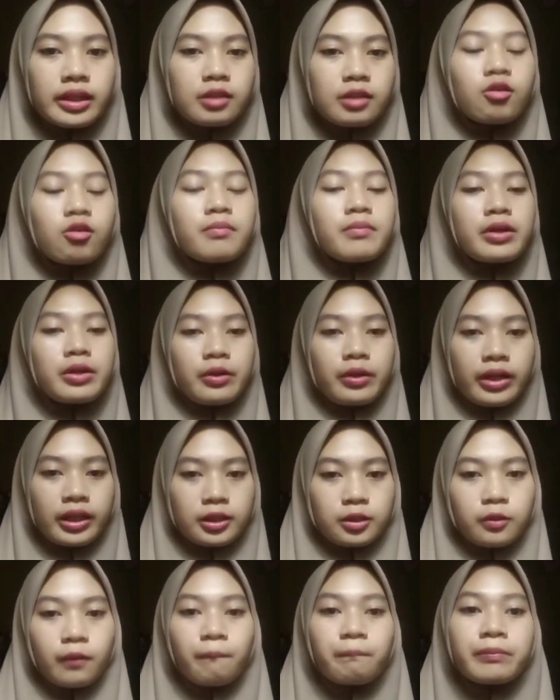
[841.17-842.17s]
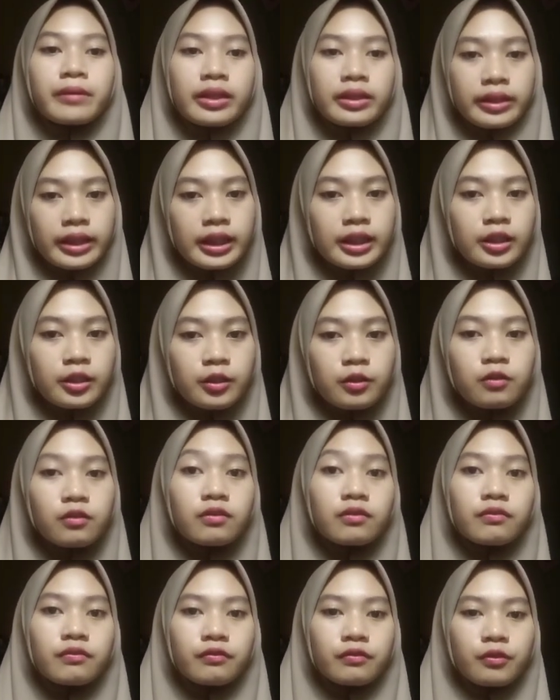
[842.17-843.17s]
wabarakatuh. Thank you
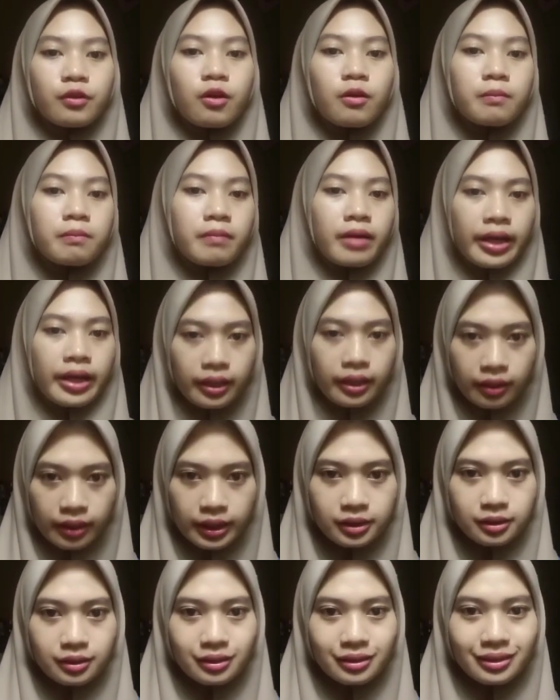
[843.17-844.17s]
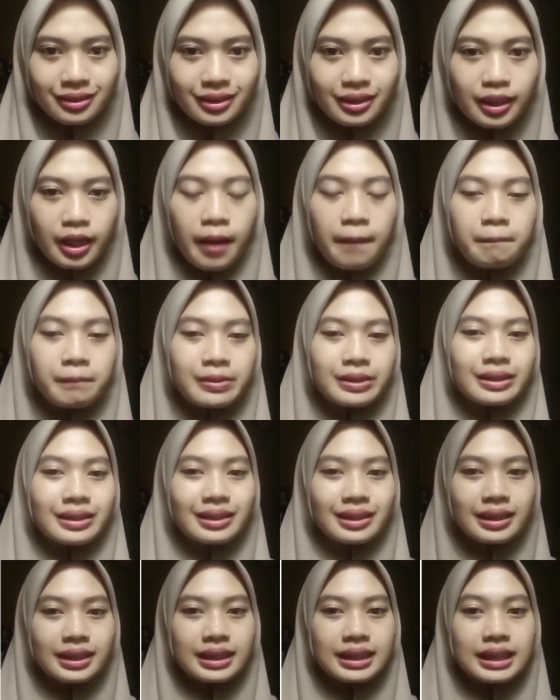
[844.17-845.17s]
from my lecturer,
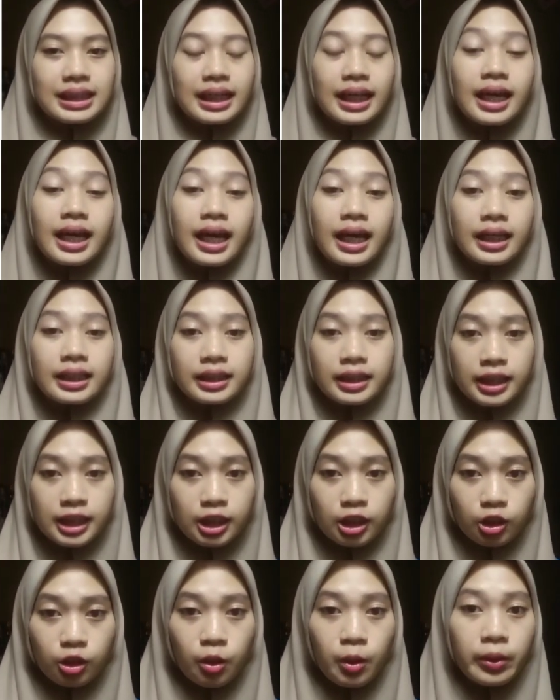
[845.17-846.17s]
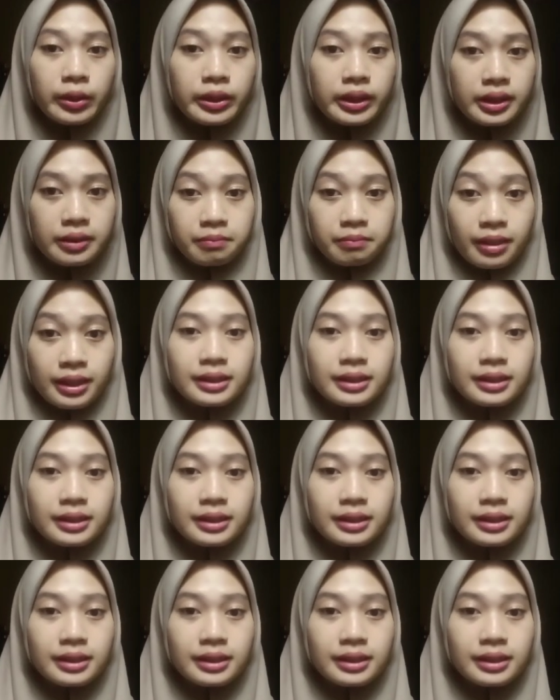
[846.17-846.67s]
Mr. Tito Dimas